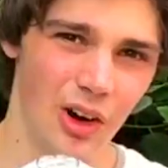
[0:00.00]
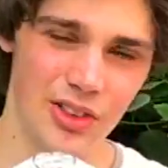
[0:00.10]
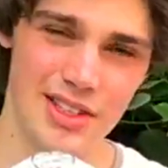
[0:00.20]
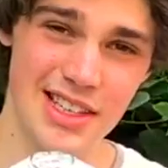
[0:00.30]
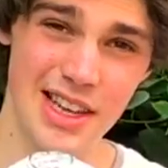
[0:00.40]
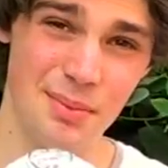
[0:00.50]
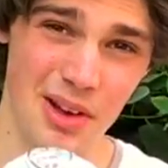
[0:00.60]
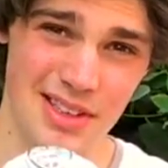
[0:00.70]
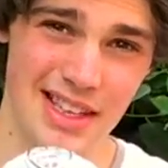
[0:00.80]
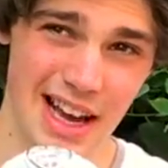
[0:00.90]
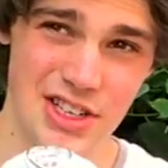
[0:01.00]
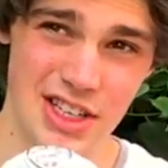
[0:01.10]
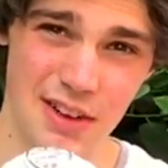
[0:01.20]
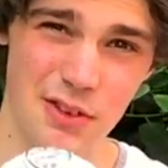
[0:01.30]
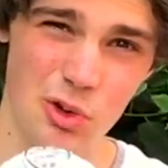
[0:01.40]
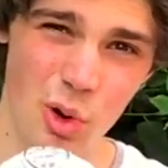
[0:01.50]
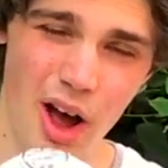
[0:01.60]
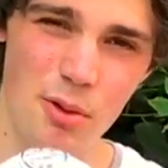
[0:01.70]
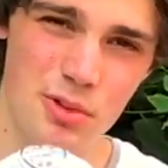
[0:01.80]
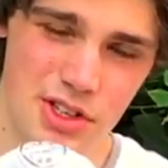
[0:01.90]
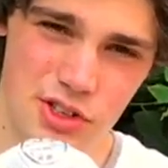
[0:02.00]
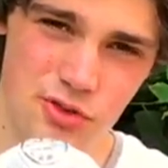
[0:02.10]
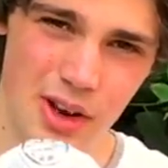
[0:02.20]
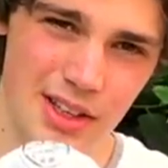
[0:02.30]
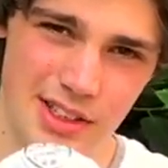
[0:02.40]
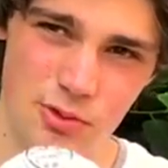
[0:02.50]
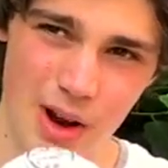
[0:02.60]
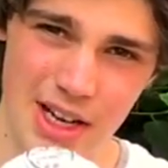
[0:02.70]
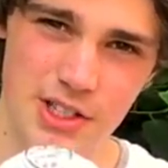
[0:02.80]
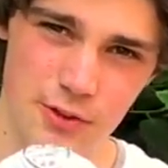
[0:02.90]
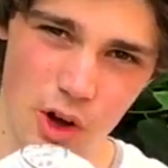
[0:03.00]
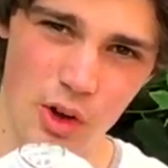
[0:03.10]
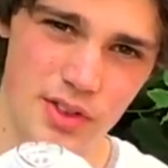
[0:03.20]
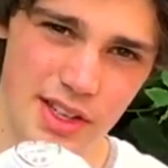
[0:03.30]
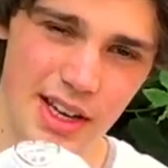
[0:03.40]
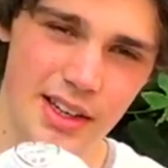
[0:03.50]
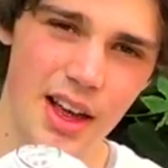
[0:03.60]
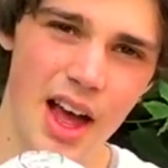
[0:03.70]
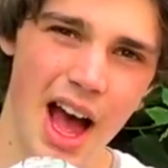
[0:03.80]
On the syllabus, they actually give you quite a restricted range of content,